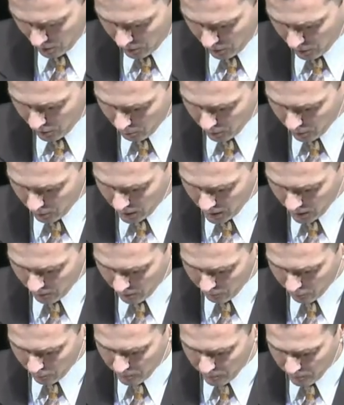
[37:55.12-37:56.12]
there would
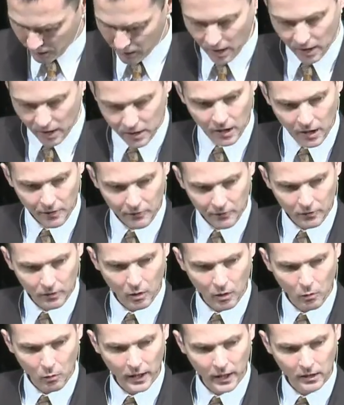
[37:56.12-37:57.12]
never be another
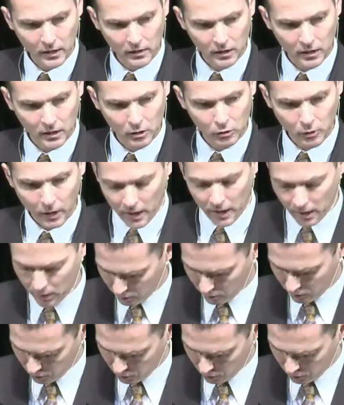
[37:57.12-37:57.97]
awakening, great or